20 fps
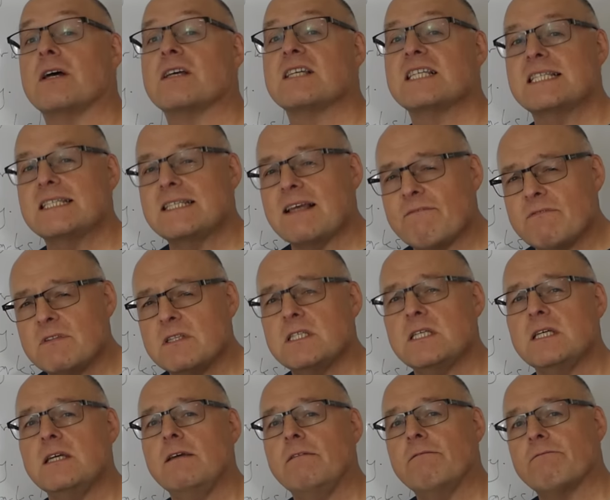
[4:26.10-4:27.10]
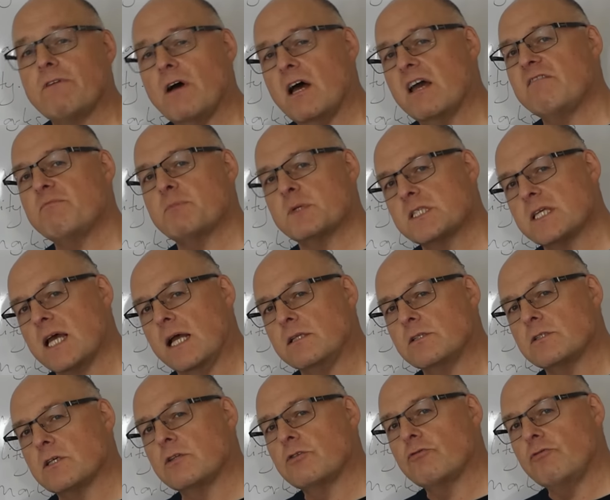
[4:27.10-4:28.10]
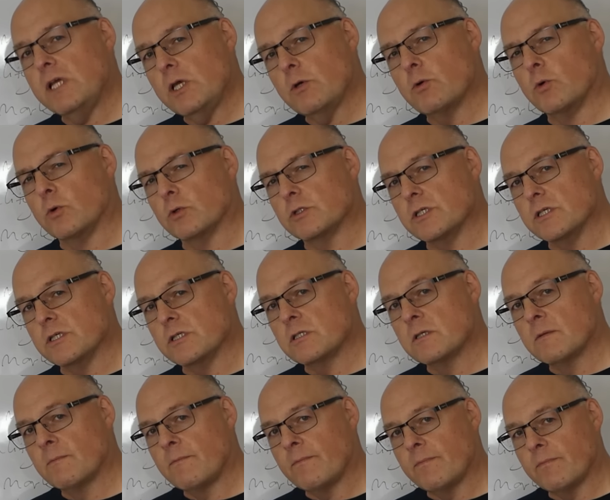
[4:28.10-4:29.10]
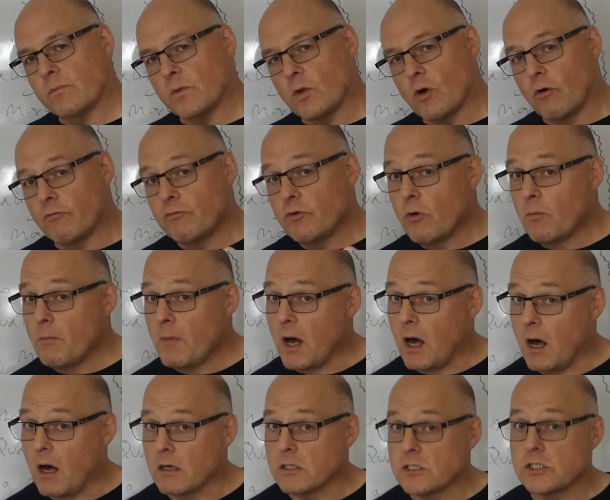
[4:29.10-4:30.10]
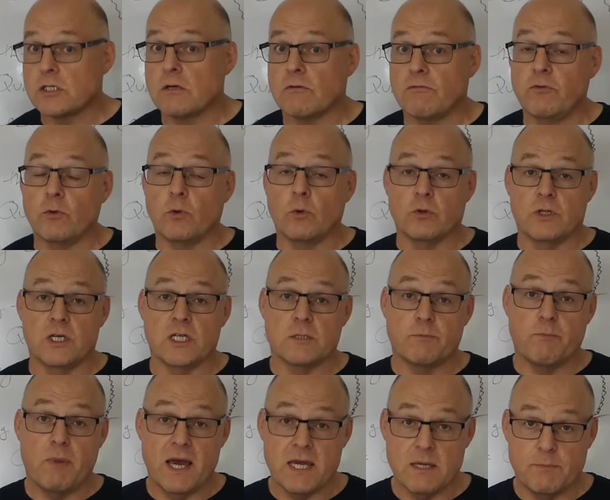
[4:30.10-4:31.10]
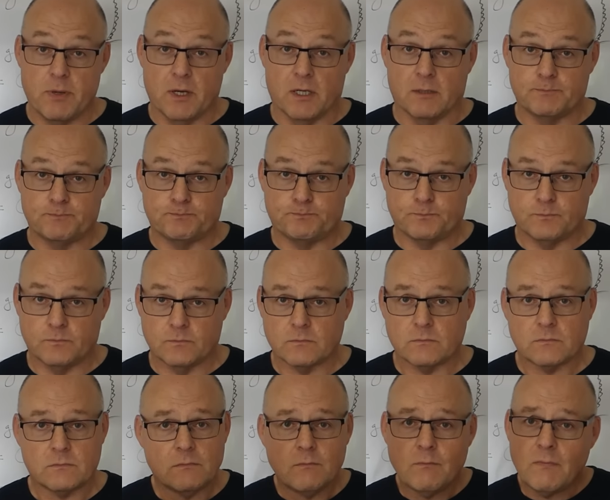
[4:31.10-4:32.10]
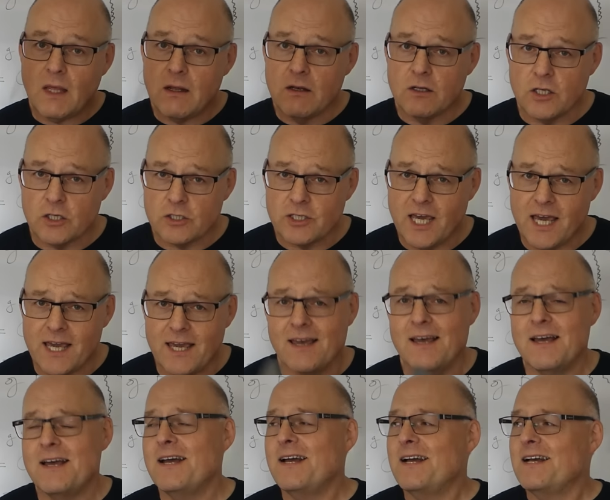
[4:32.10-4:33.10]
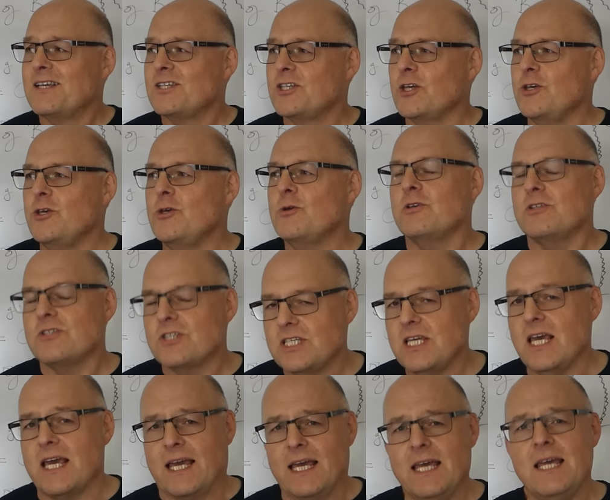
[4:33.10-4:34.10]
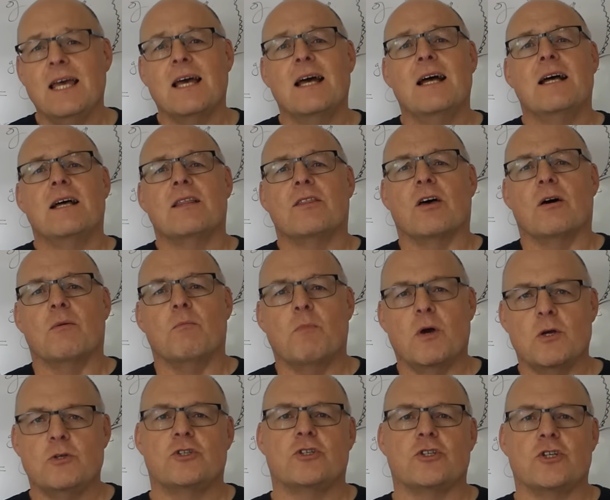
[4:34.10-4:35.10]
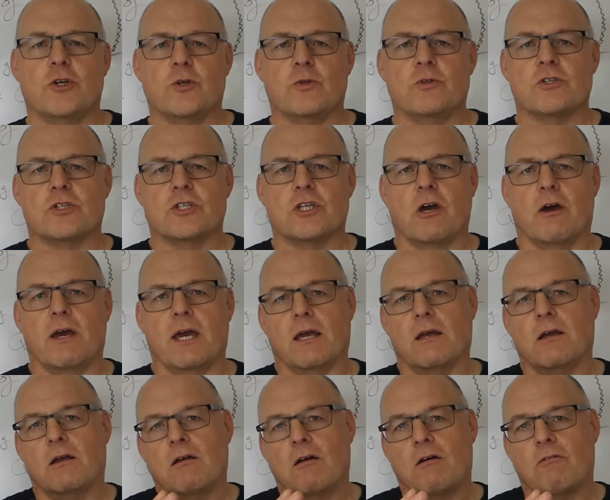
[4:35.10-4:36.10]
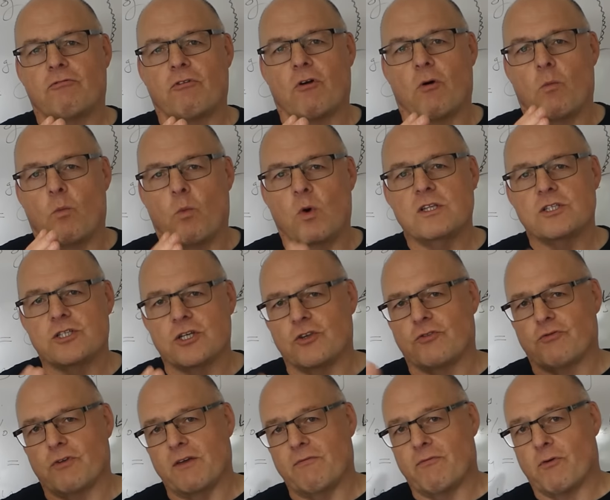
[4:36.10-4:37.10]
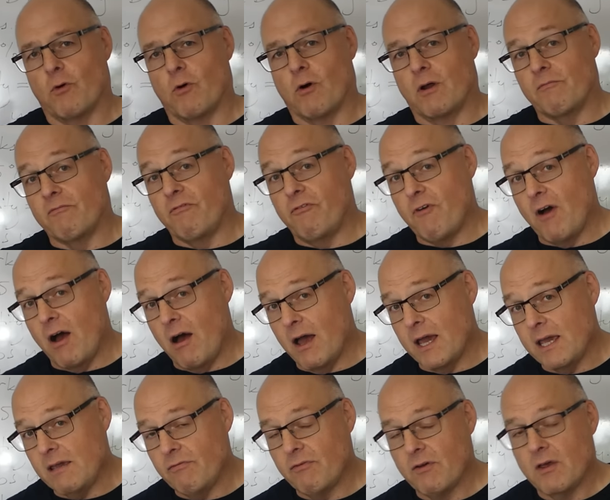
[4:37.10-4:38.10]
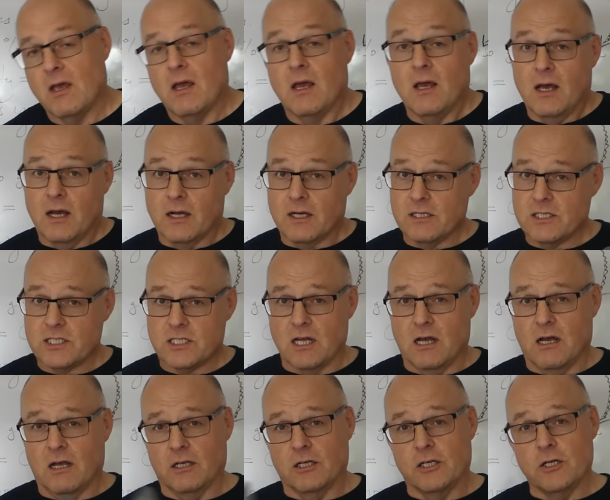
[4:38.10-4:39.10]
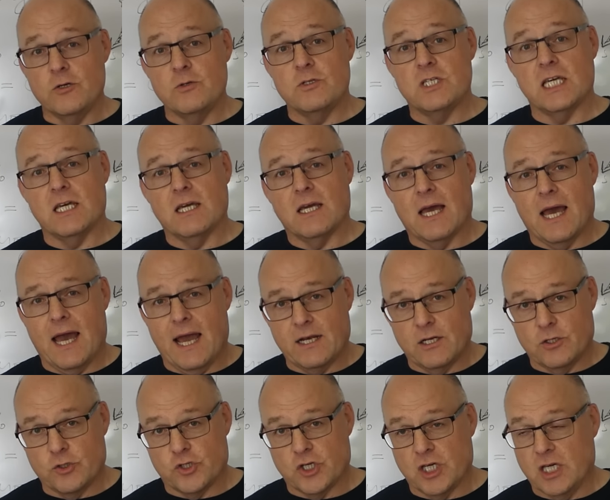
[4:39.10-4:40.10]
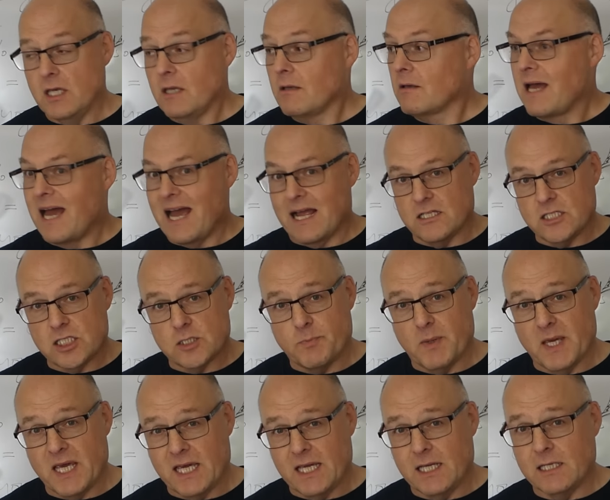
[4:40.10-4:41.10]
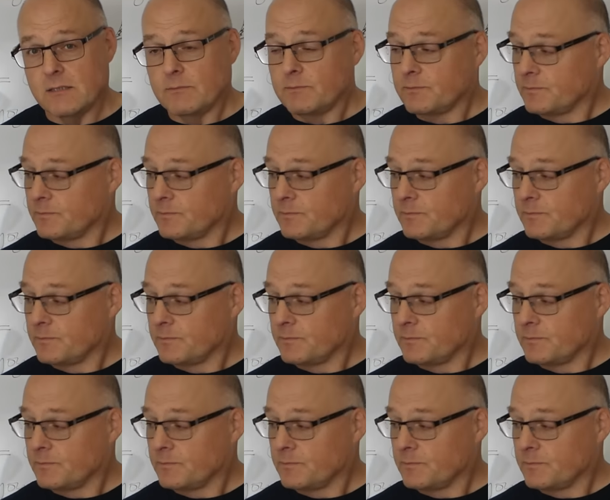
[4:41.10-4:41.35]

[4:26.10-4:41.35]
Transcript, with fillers: 75%, three quarters of your marks for this paper. Okay, so you can see that most students going from 1, 2, 3, 4 and 5 are going to start losing energy and speed